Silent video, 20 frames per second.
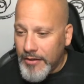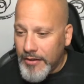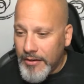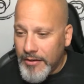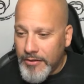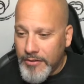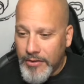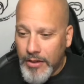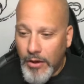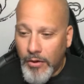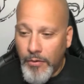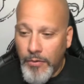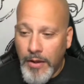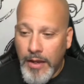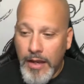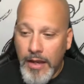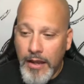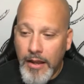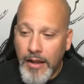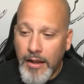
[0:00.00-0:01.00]
So
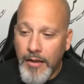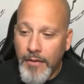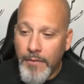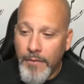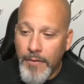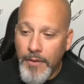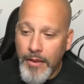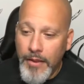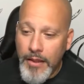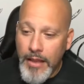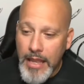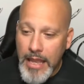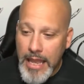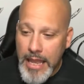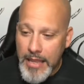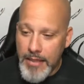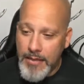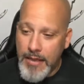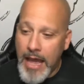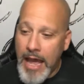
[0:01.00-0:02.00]

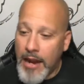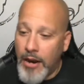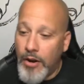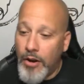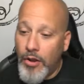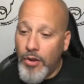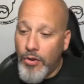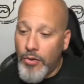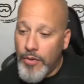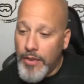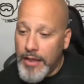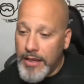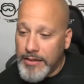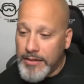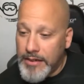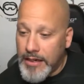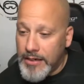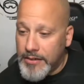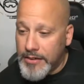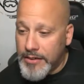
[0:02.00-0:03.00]
I don't know who this
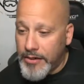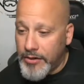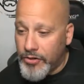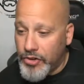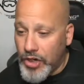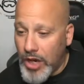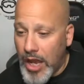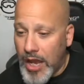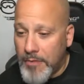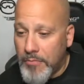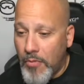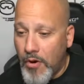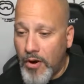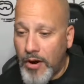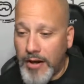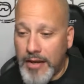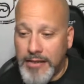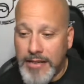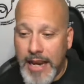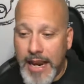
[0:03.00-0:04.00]
is here. Jean-Marc
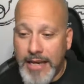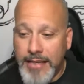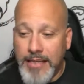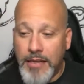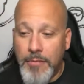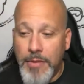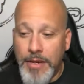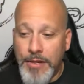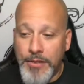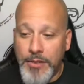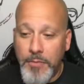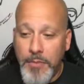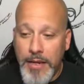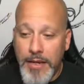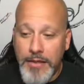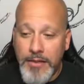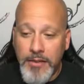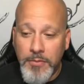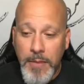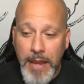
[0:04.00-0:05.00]
is asking me to speak
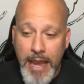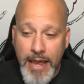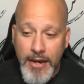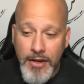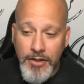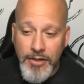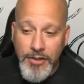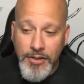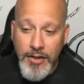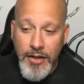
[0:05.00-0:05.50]
Spanish.